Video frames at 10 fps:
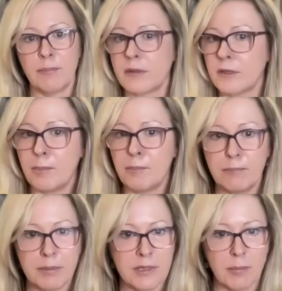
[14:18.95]
But the
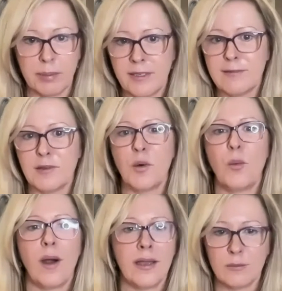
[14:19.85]
but the peace and
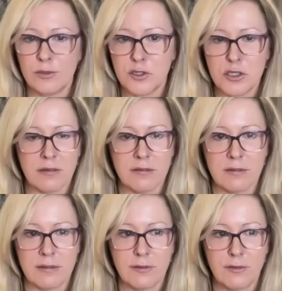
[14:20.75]
quiet was
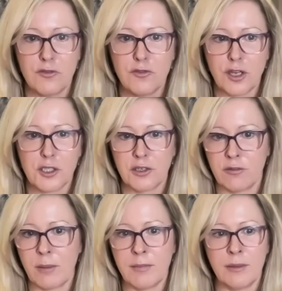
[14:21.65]
just such a,
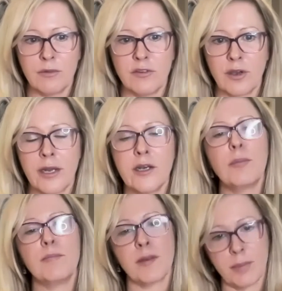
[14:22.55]
I mean, it was so, I know
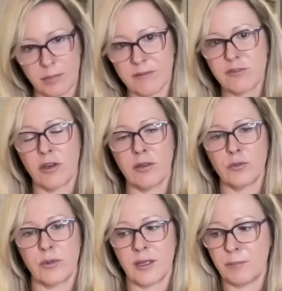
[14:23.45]
some people have struggled
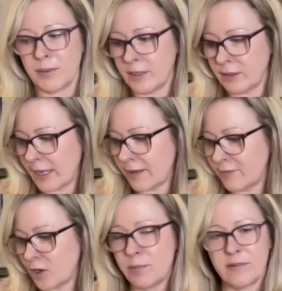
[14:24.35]
with it, but it had the
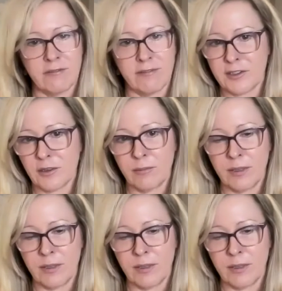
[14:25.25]
opposite effect on me.